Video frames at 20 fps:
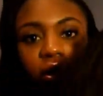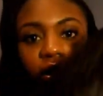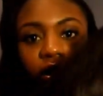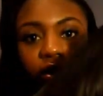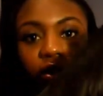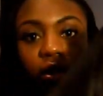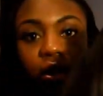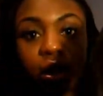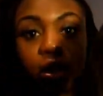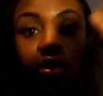
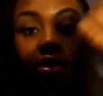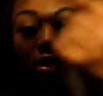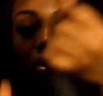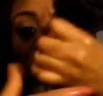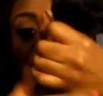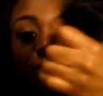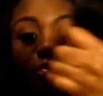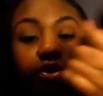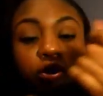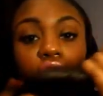the
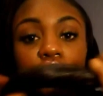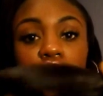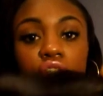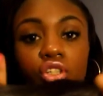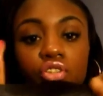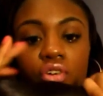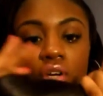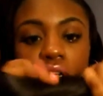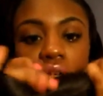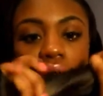Indique Pure
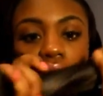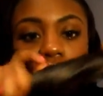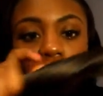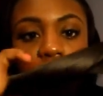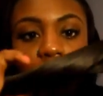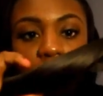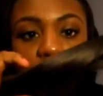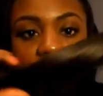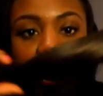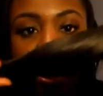Straight,
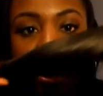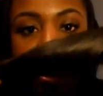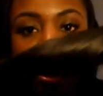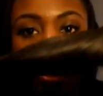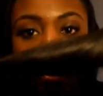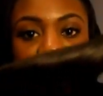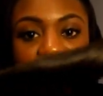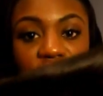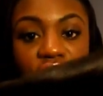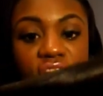
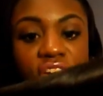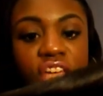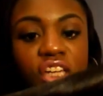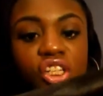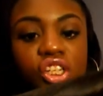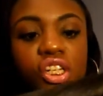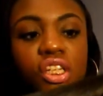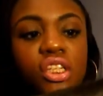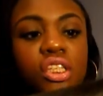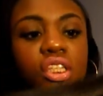and
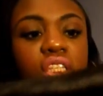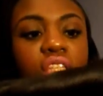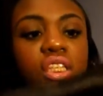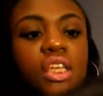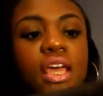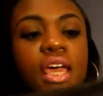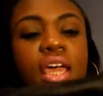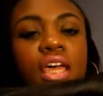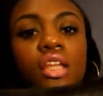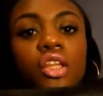it
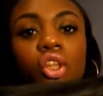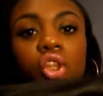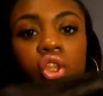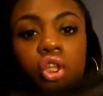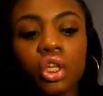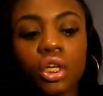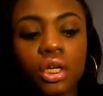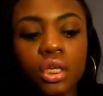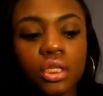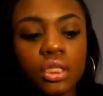
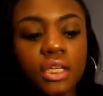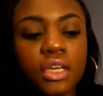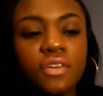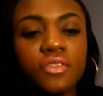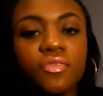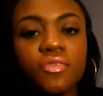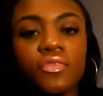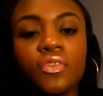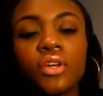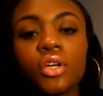looks
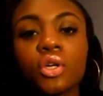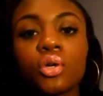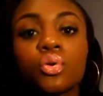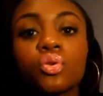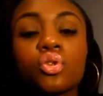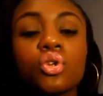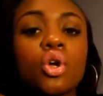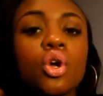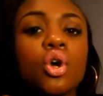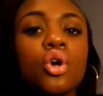and
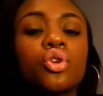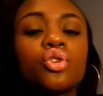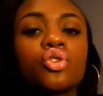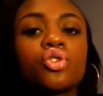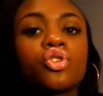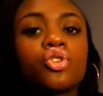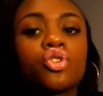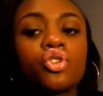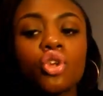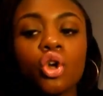feels
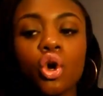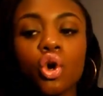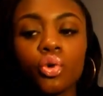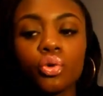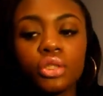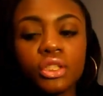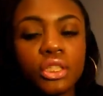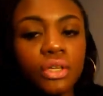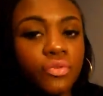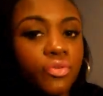so
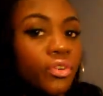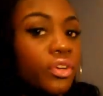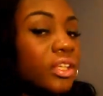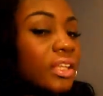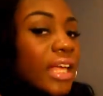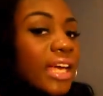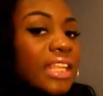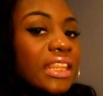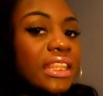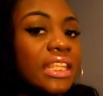different.
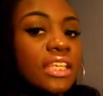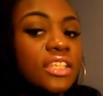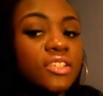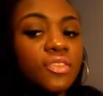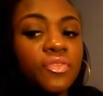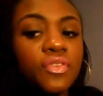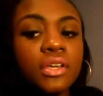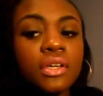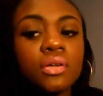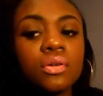Like, this
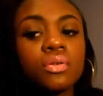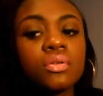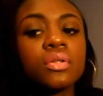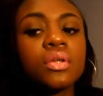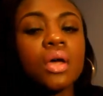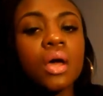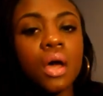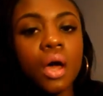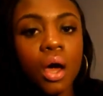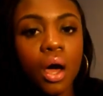feels
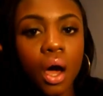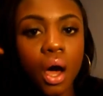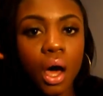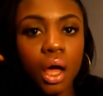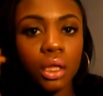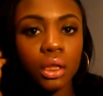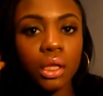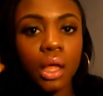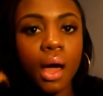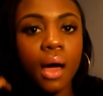
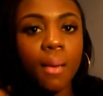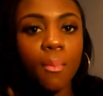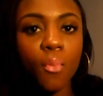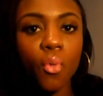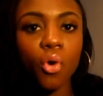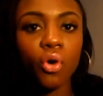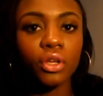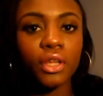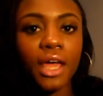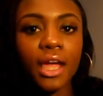a lot
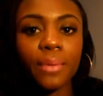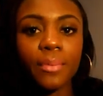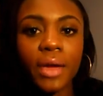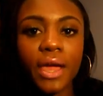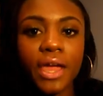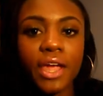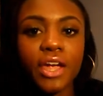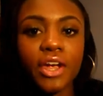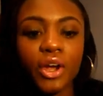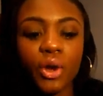more like my
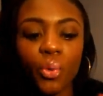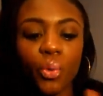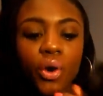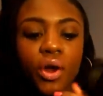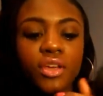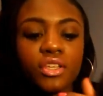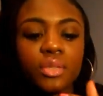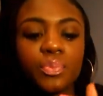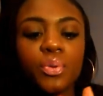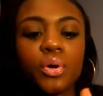hair,
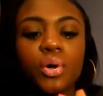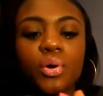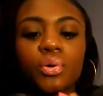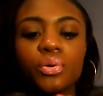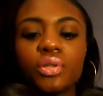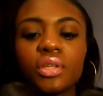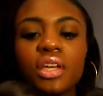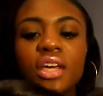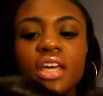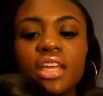whereas
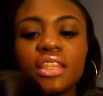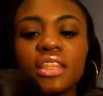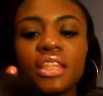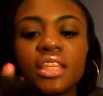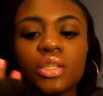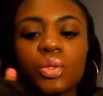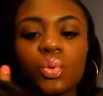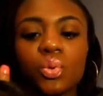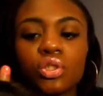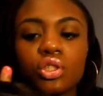opposed
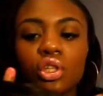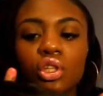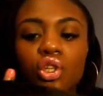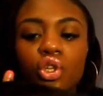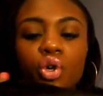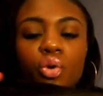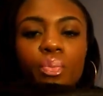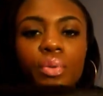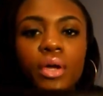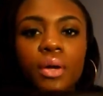this was a
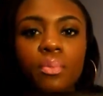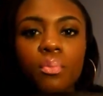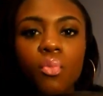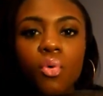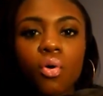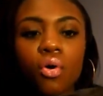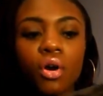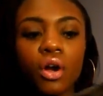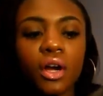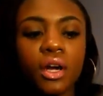little bit
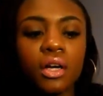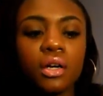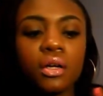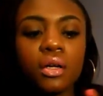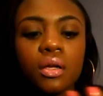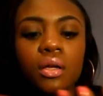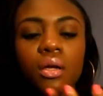more